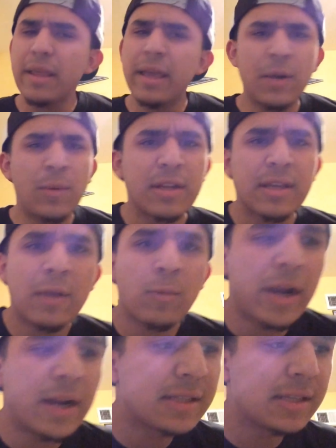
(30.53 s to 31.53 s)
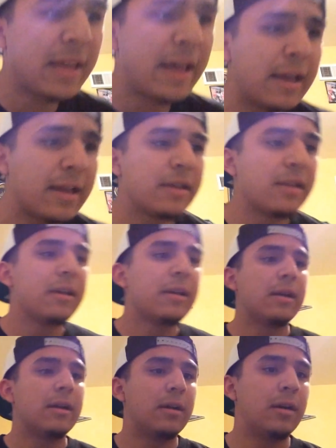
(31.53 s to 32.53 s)
And I want to get right into that.
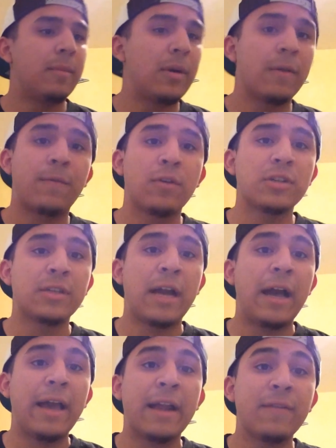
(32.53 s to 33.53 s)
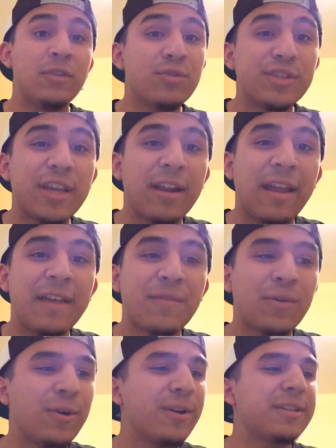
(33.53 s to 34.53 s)
Our first guy out of UCLA, of
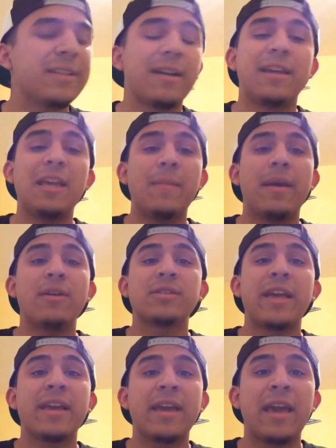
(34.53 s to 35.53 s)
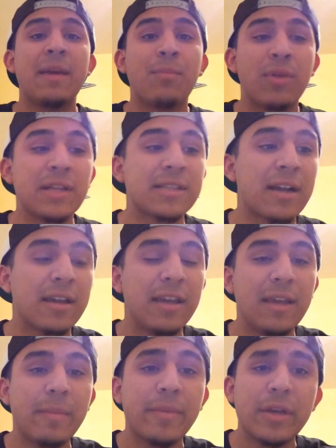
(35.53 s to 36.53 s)
course, Akeem Ayers, a.k.a. Prince
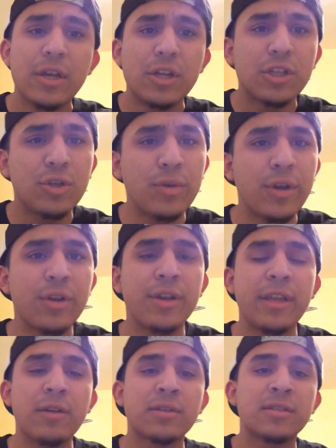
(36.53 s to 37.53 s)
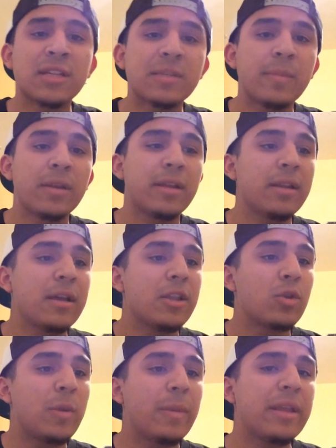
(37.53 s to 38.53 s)
Akeem. Two-year deal, $6 million,
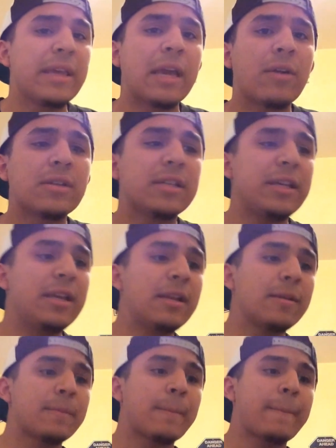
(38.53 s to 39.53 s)
$3 million guaranteed.